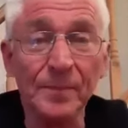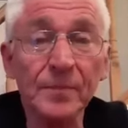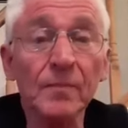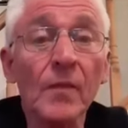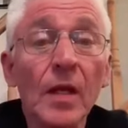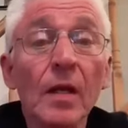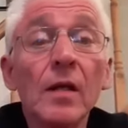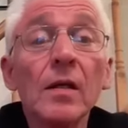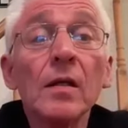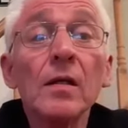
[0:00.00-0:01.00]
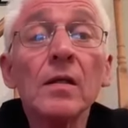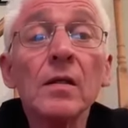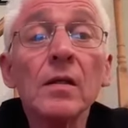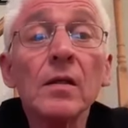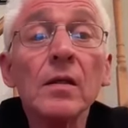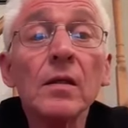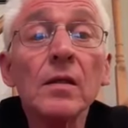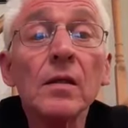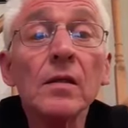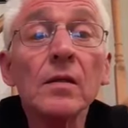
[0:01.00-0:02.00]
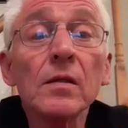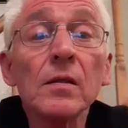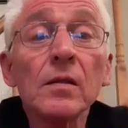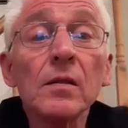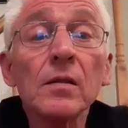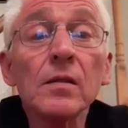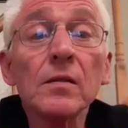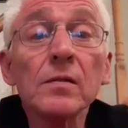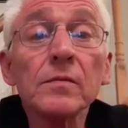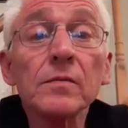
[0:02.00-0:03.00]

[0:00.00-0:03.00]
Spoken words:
(silence)